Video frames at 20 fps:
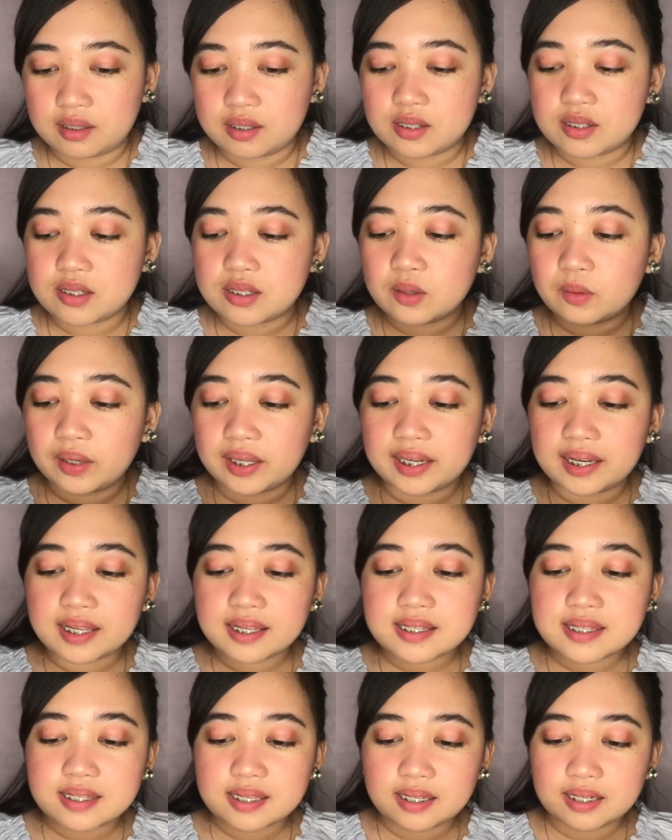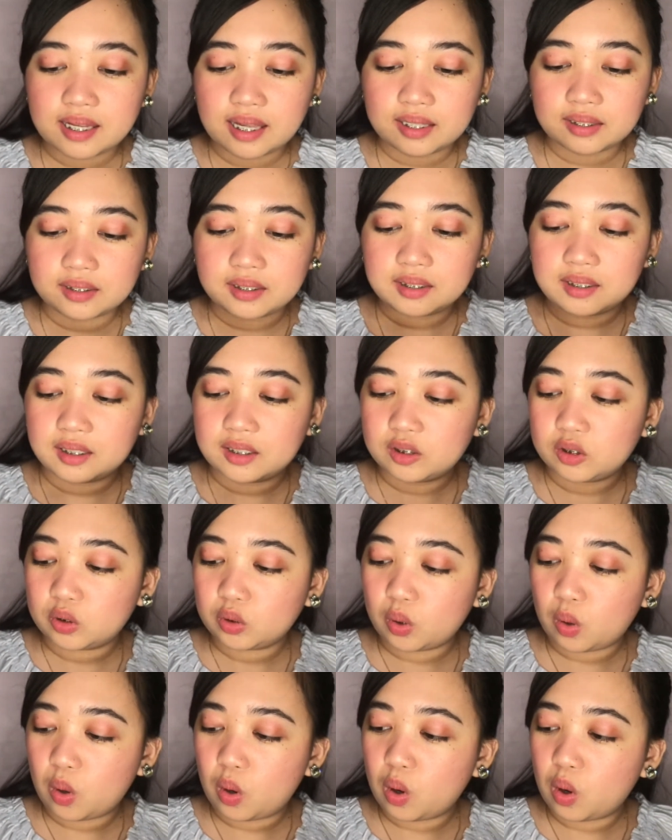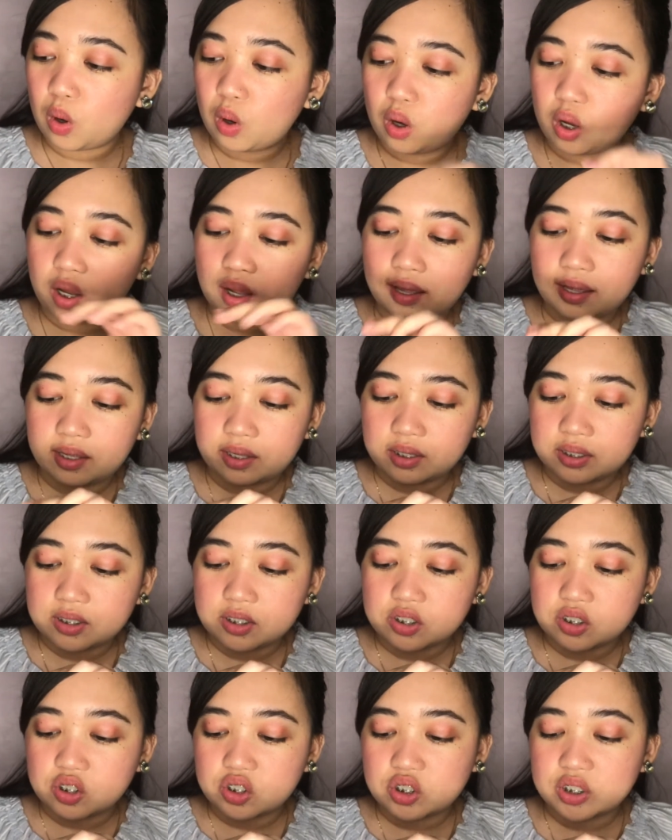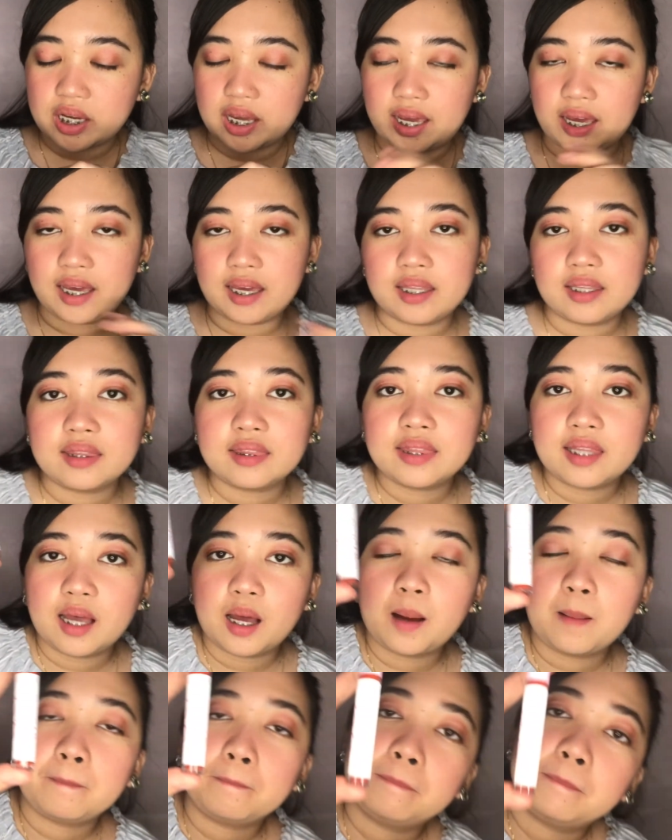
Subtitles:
So, next na natin itong shade na